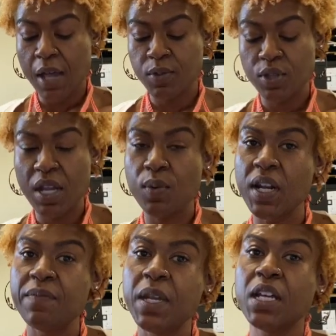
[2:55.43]
So there would
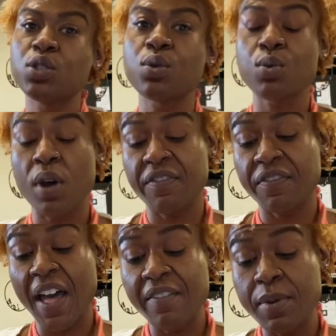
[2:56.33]
have been a total of
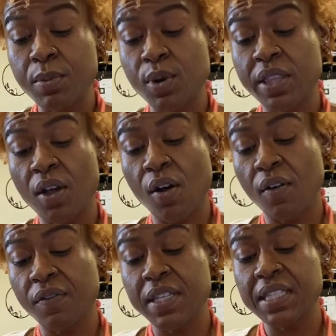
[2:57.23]
5 people in the
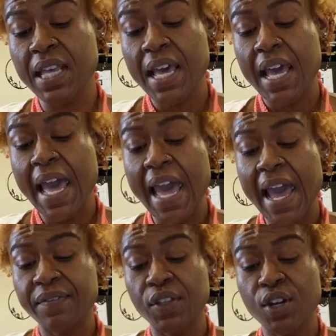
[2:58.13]
office
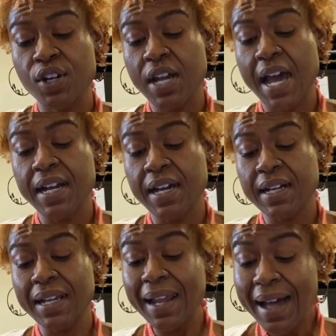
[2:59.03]
after 9
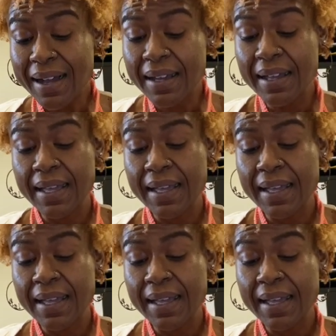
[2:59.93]
o'clock.